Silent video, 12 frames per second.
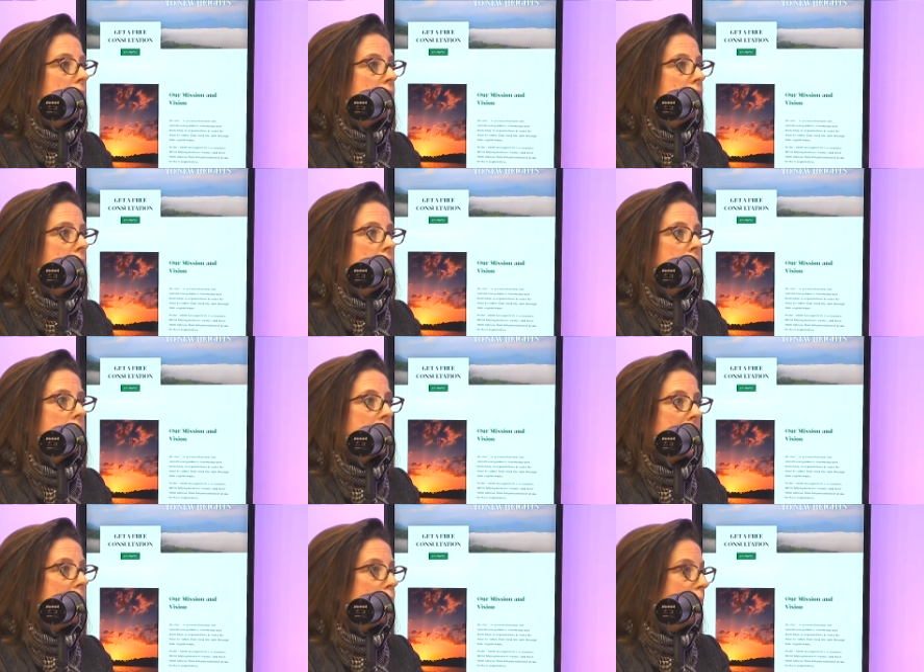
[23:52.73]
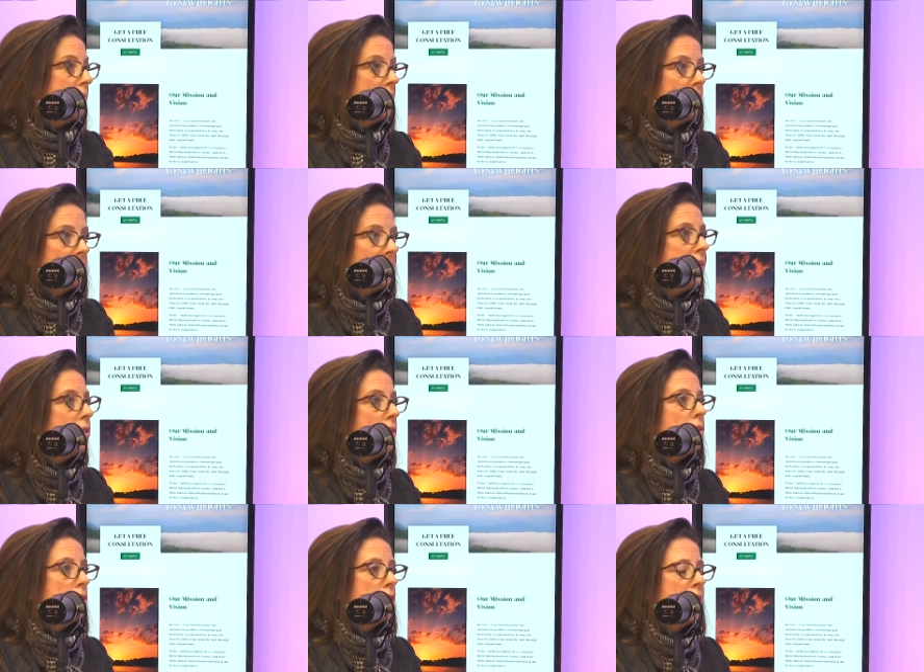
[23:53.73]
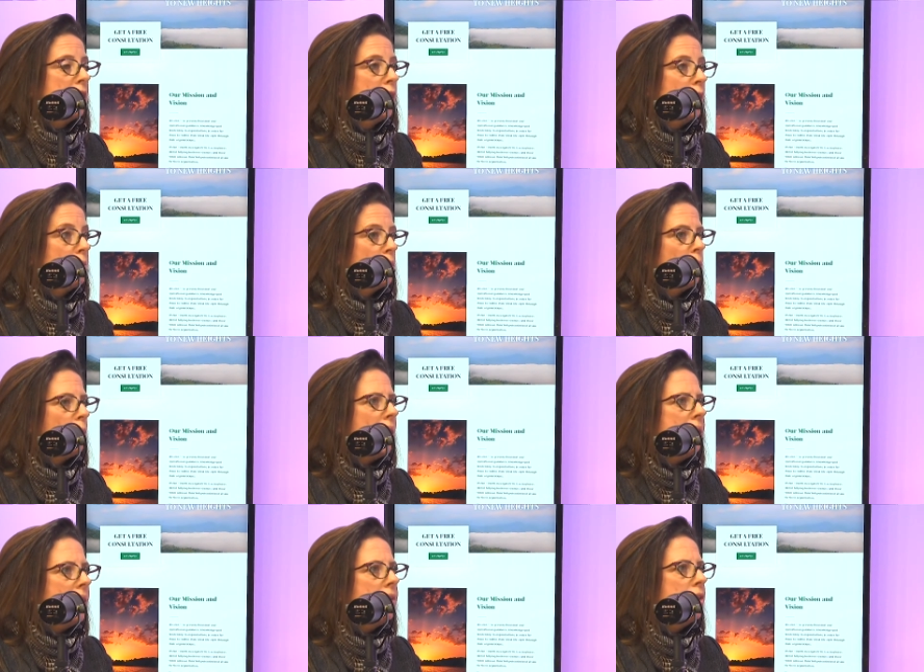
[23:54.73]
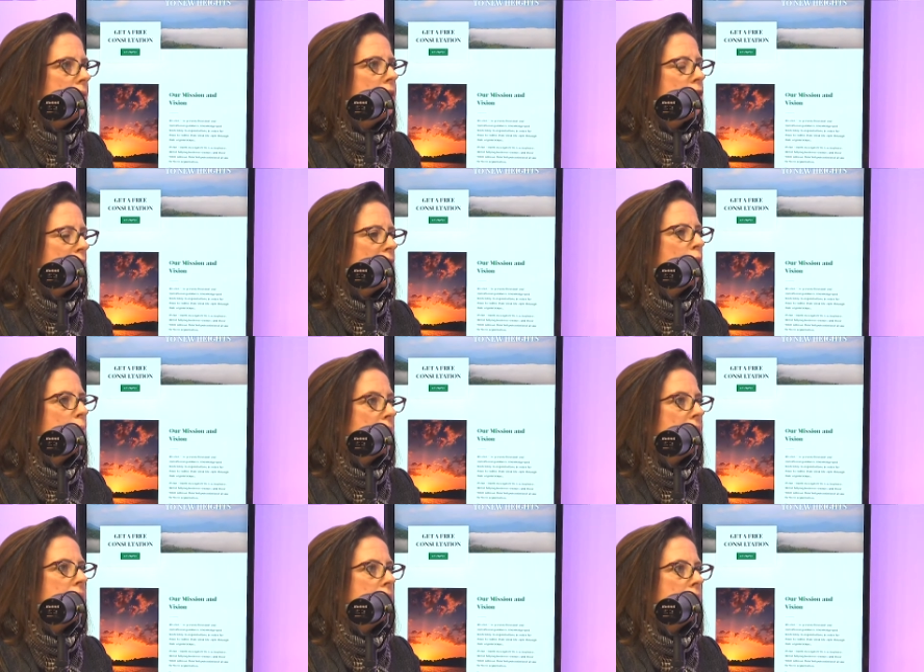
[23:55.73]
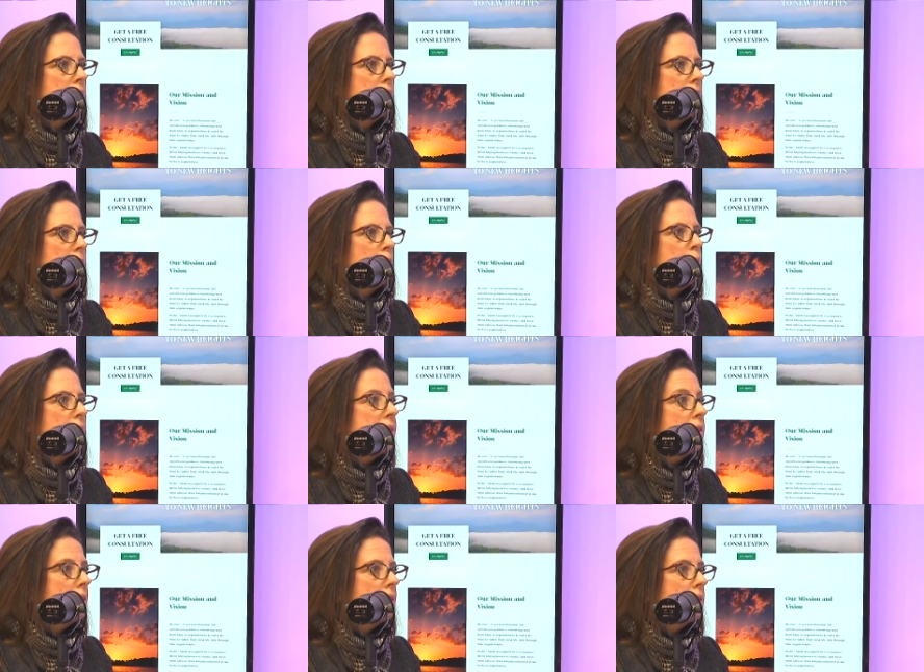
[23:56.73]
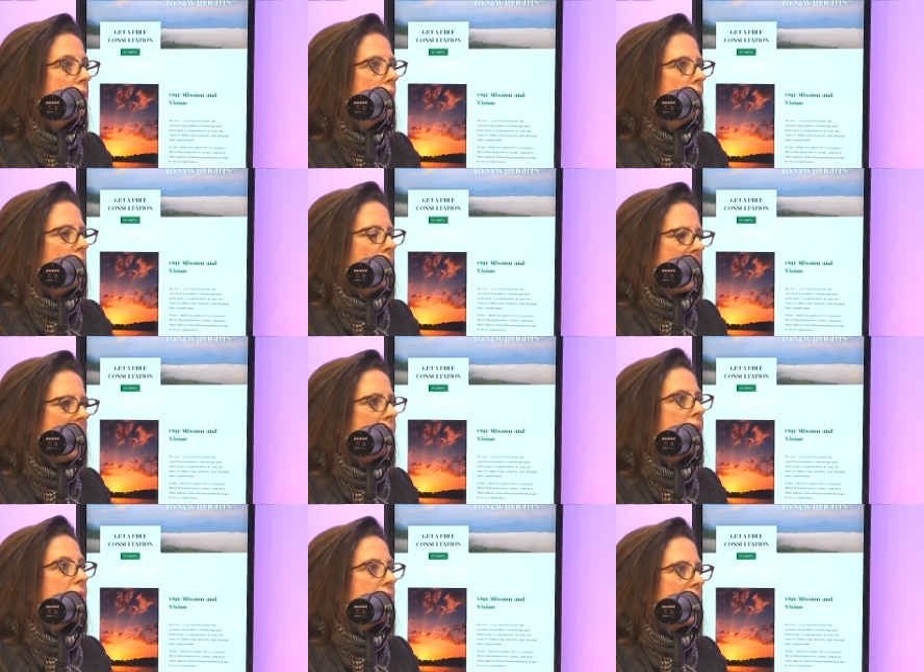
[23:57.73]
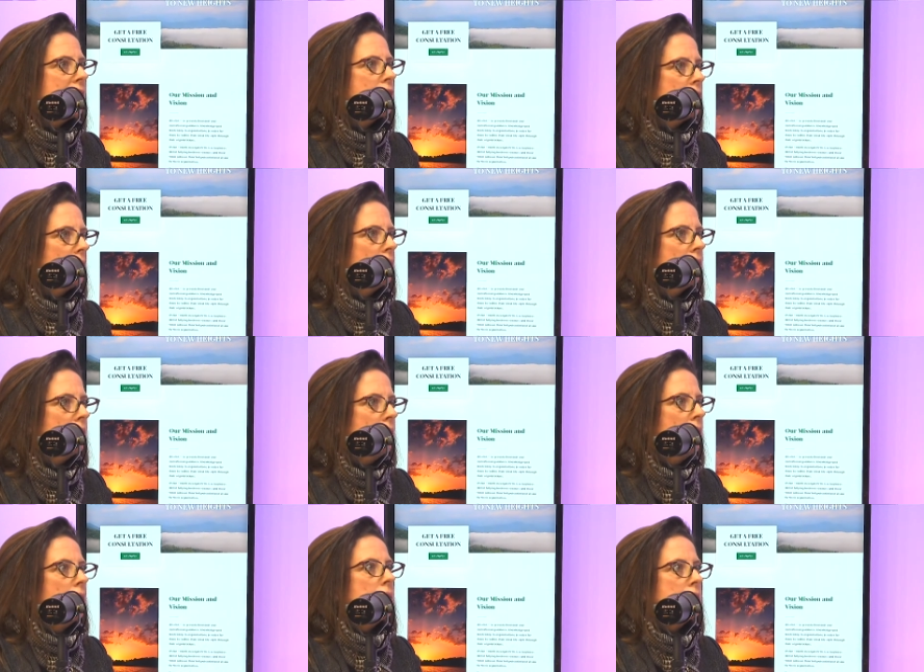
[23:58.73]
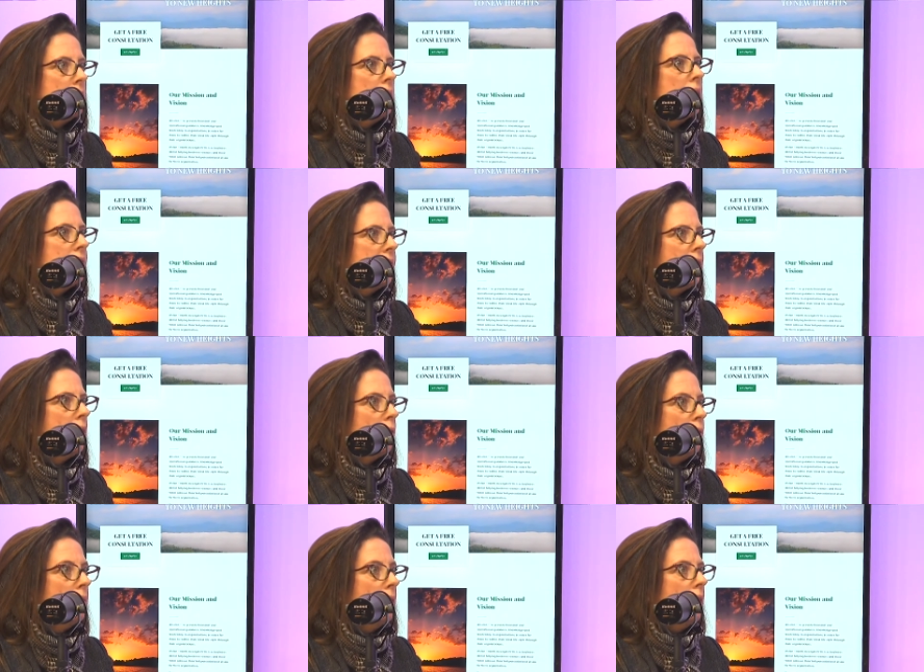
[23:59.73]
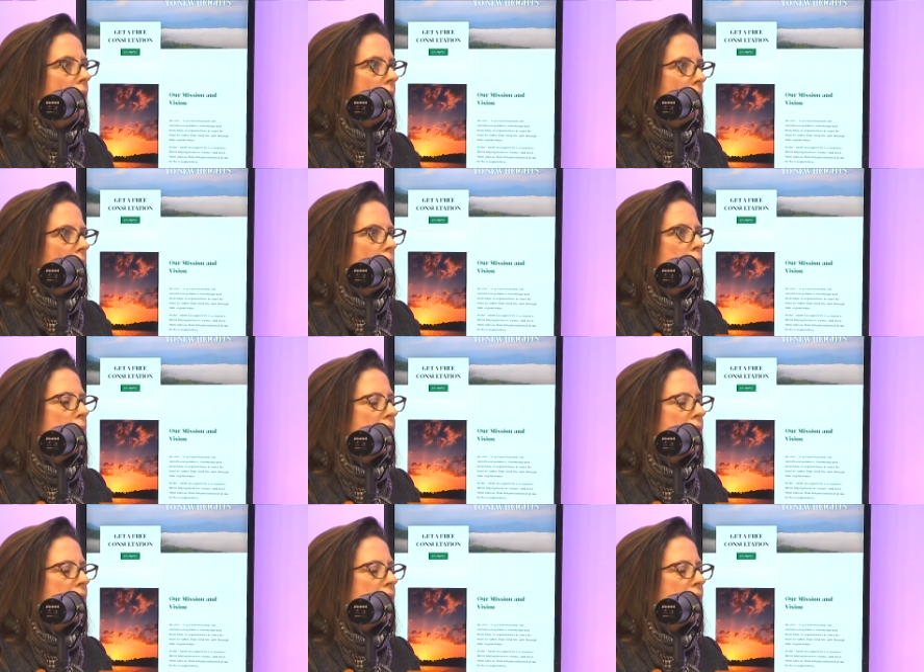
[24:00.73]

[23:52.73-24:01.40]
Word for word: you know, to have your physical checkups, why not do a checkup of your of your business? Mm. Have a fractional CFO um,